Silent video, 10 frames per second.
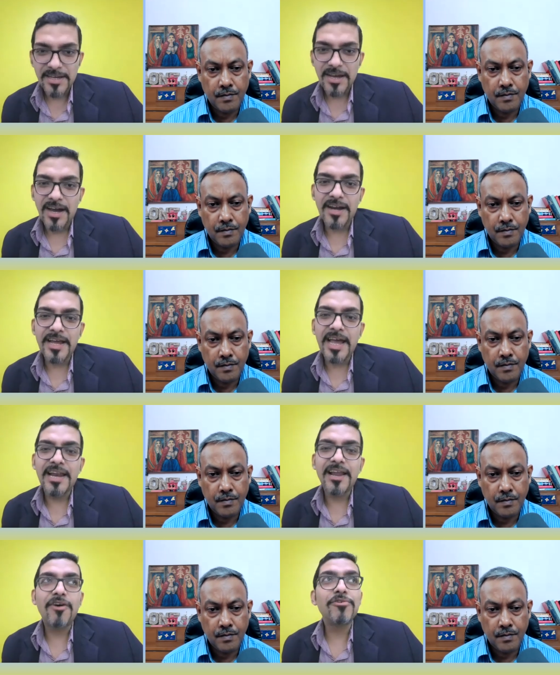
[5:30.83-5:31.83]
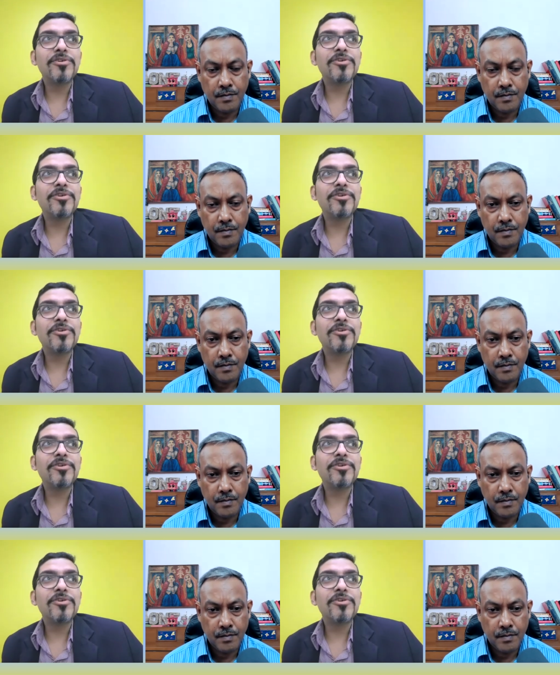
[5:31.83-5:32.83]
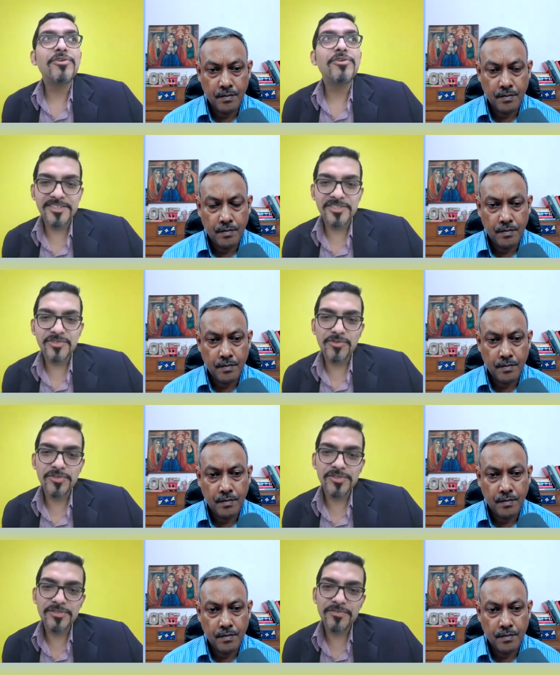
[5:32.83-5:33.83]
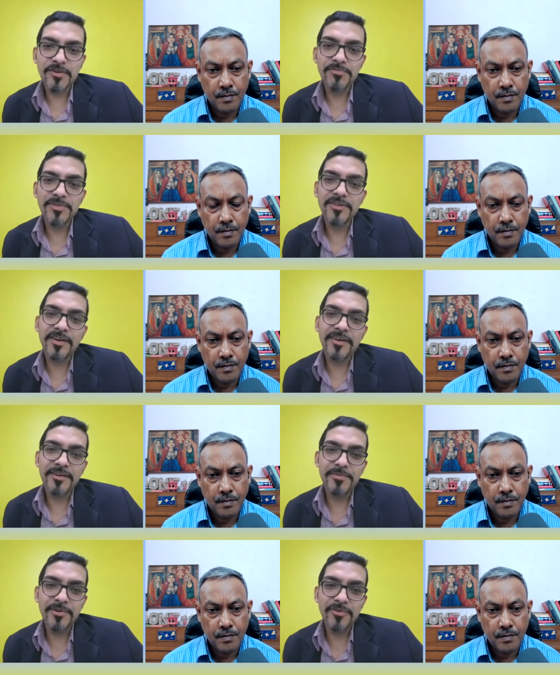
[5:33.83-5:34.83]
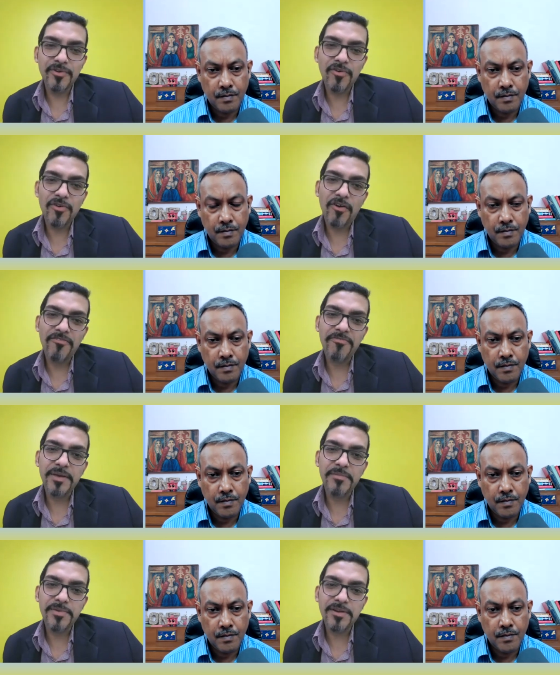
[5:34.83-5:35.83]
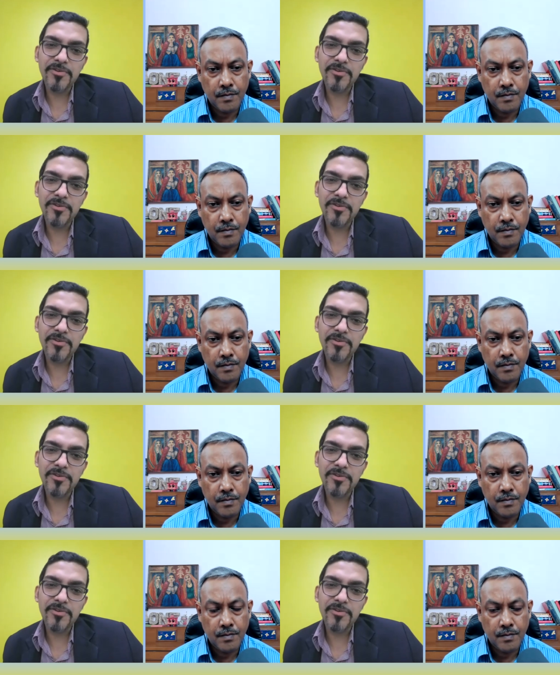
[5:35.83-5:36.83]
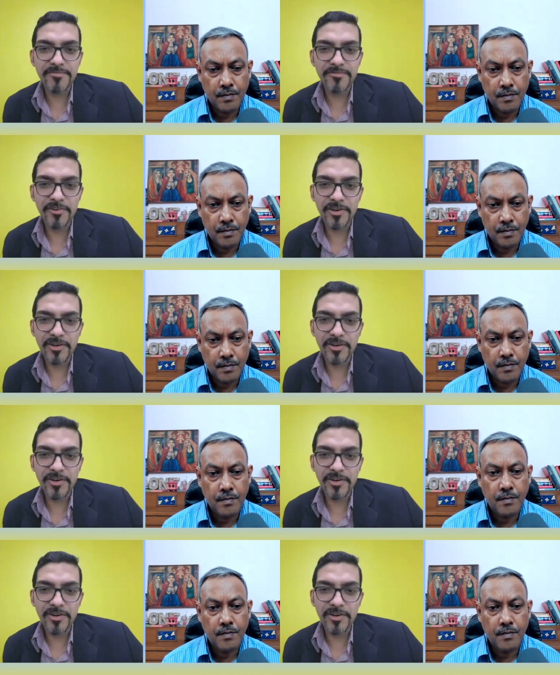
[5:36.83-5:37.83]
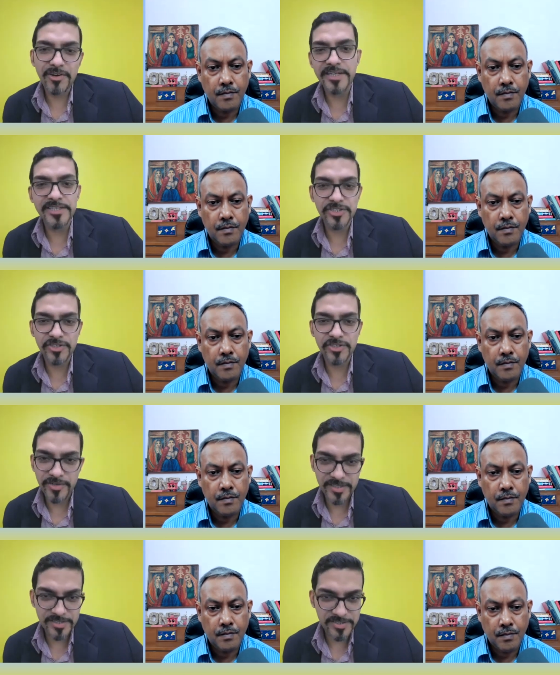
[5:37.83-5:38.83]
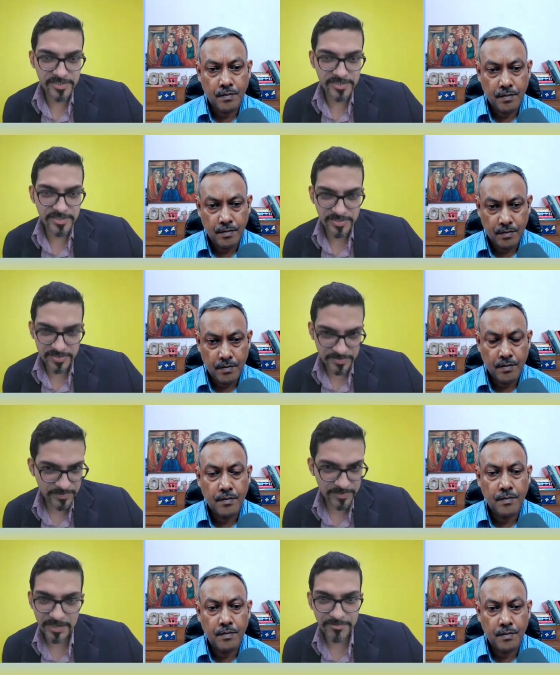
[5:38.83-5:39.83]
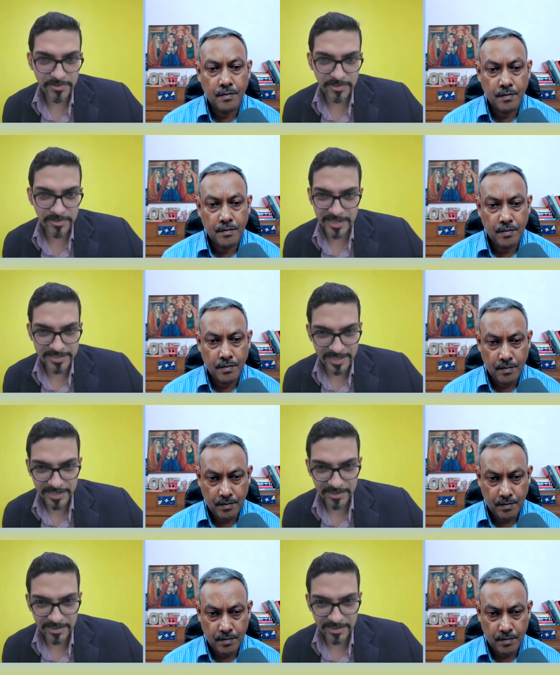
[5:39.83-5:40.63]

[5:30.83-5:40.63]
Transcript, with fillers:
Speaker 1: are allowed to obtain the credit scores from the credit bureau of people who apply to them for a loan for an insurance for that for that kind of